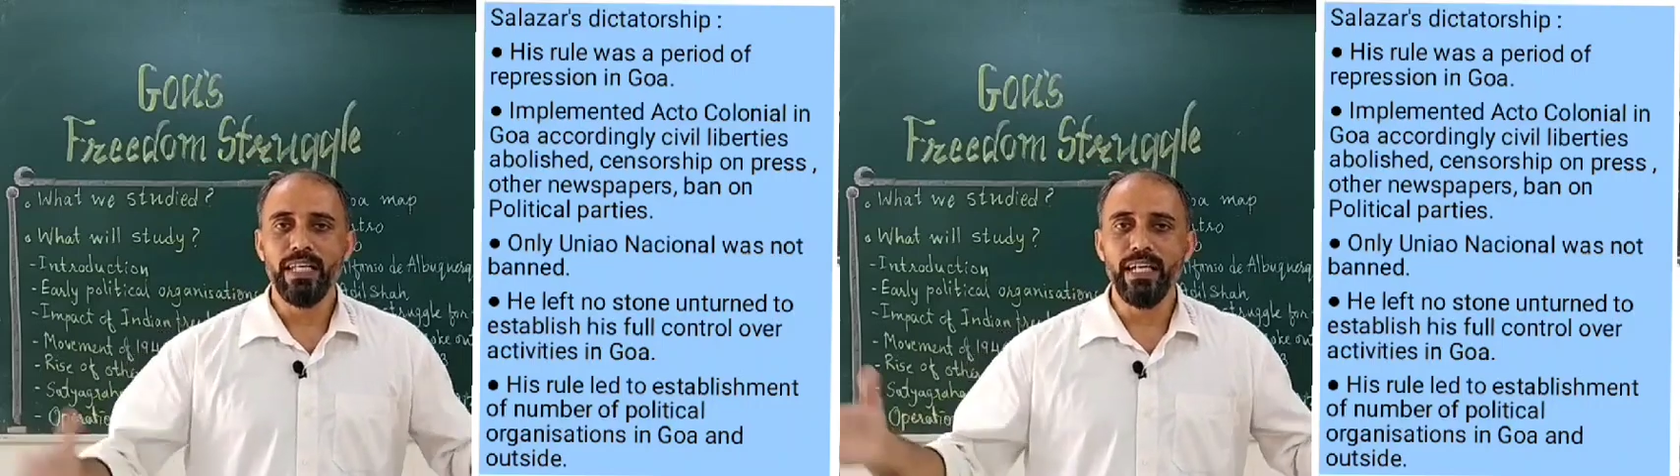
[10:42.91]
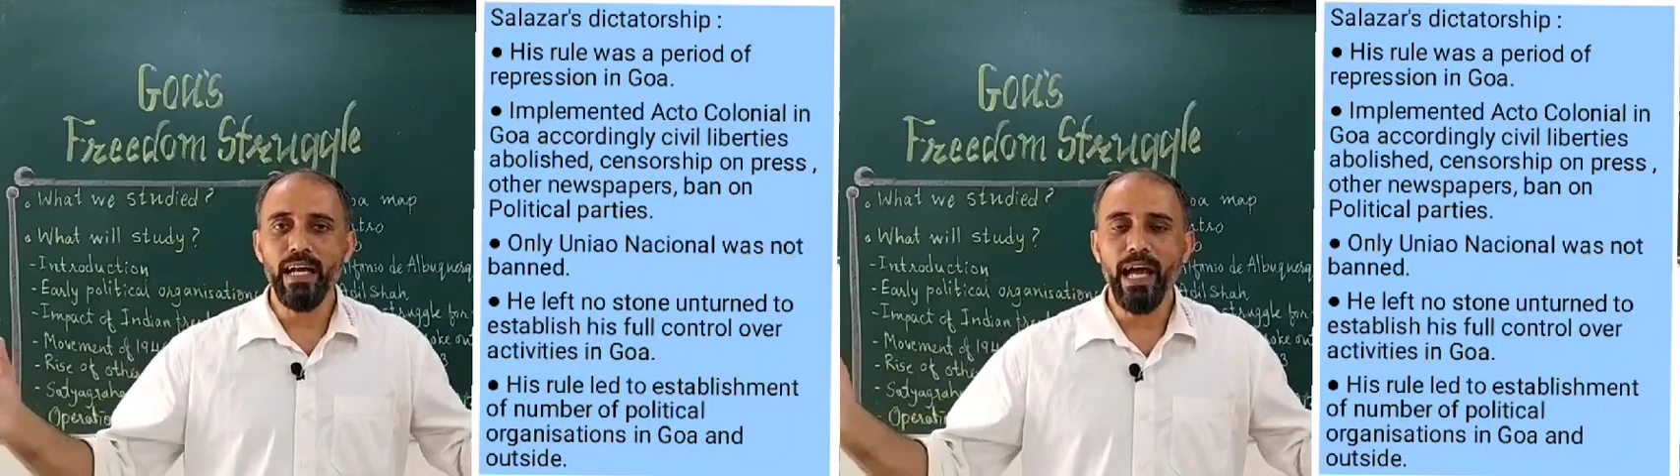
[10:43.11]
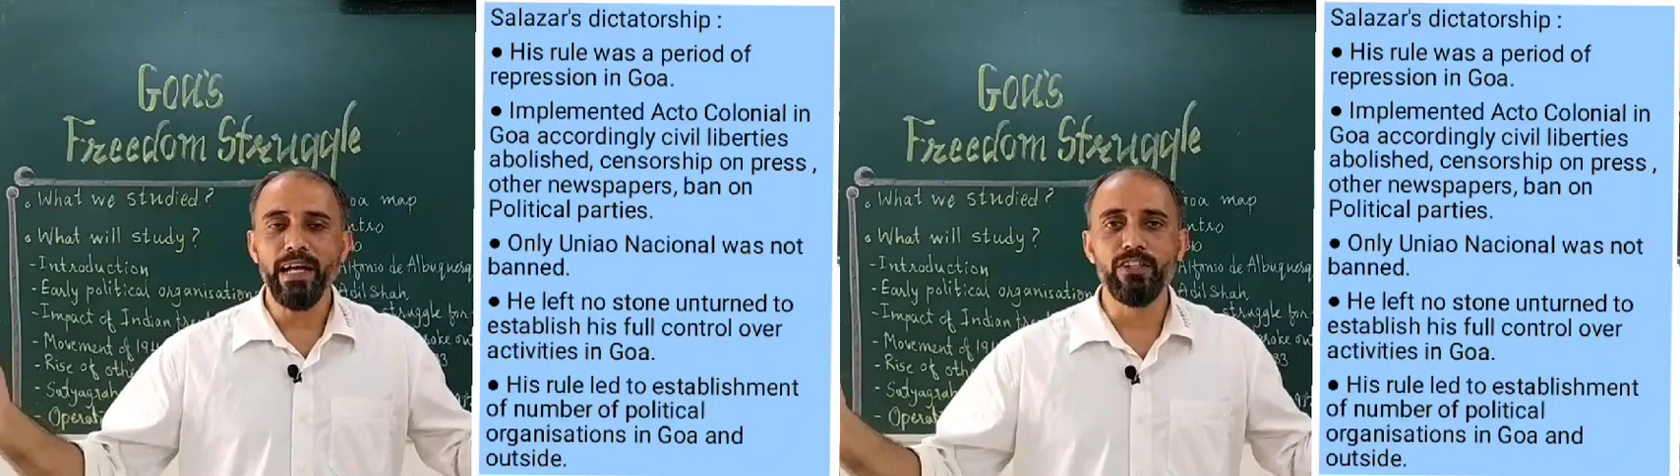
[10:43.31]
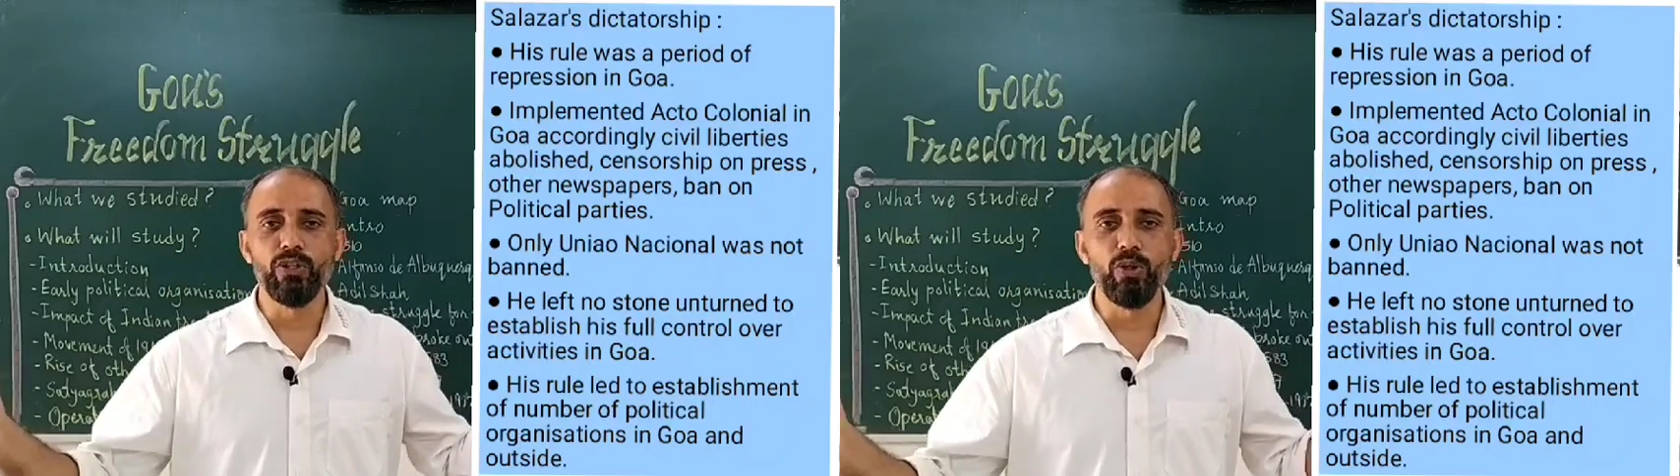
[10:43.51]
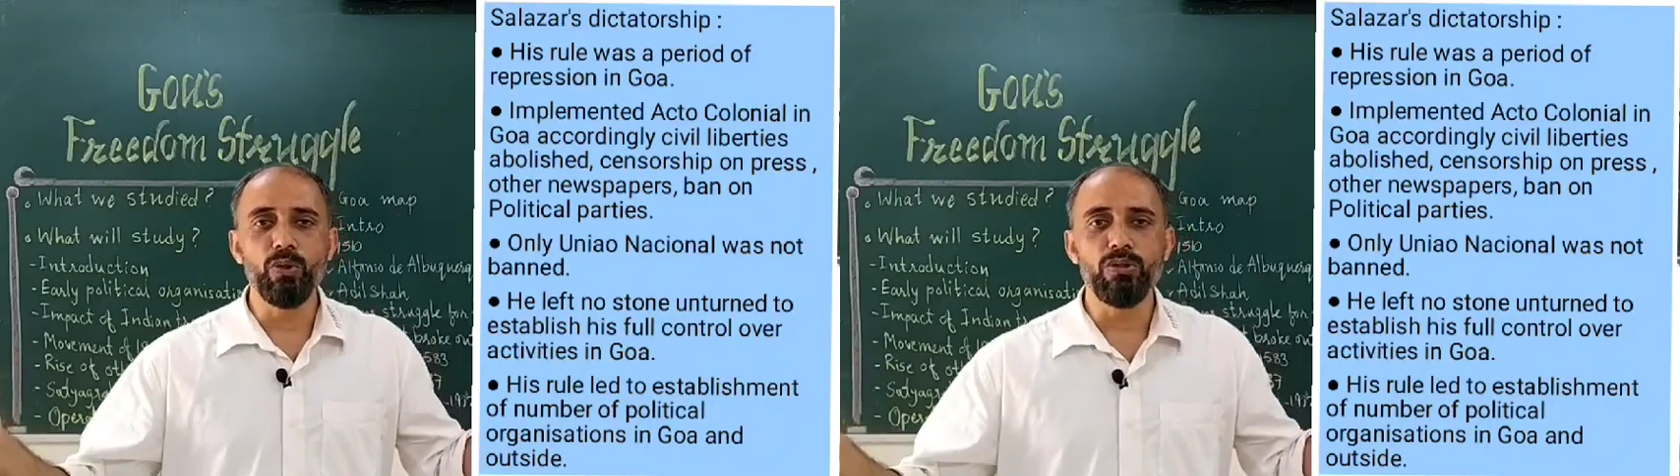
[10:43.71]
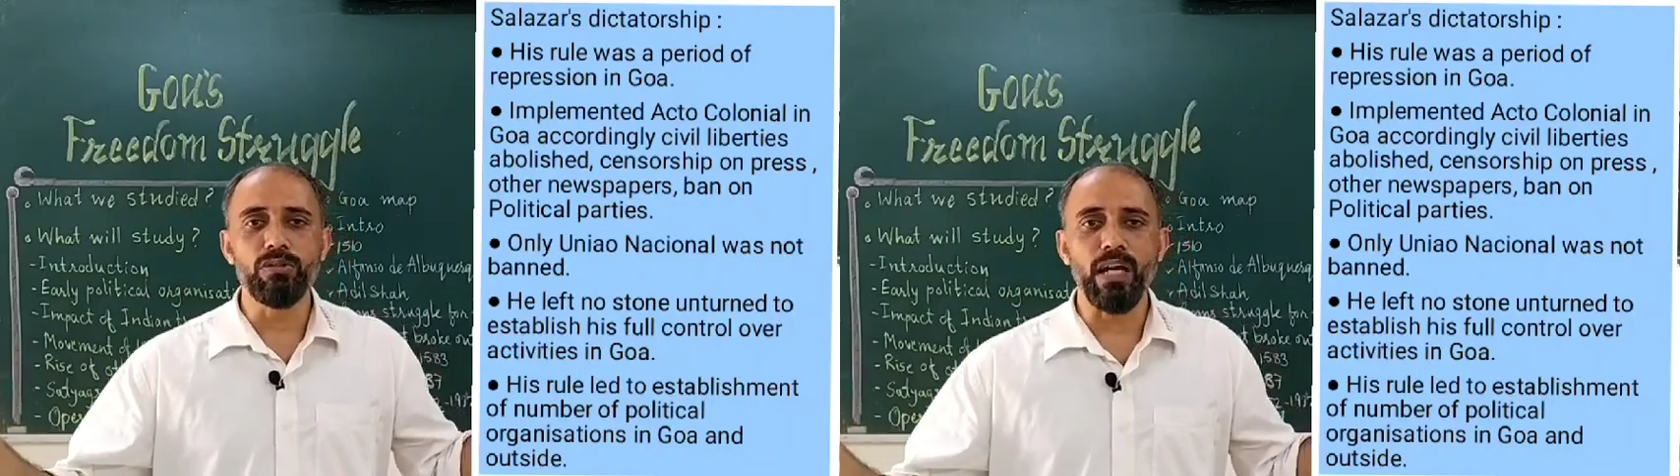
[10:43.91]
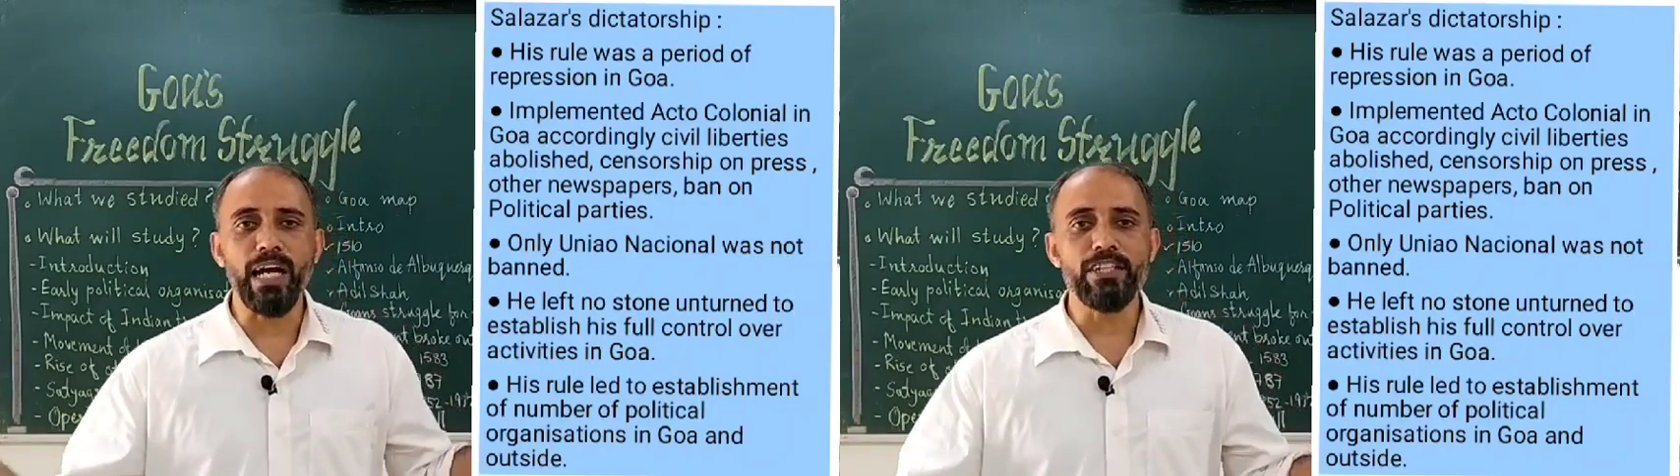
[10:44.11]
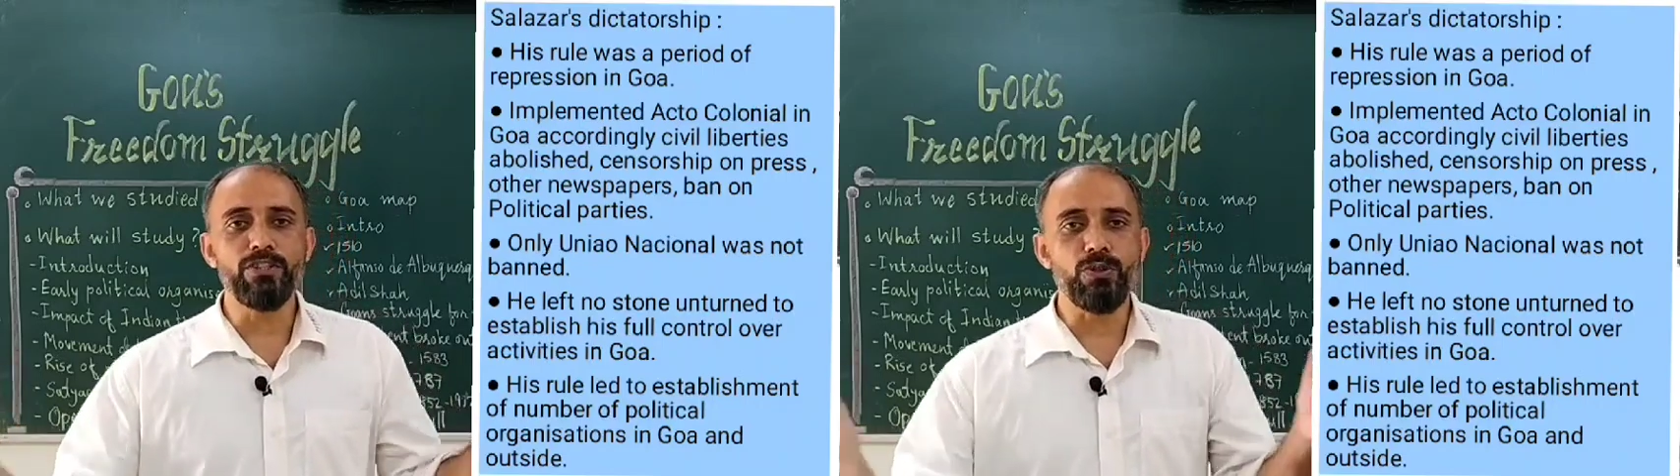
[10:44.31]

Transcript: They had no right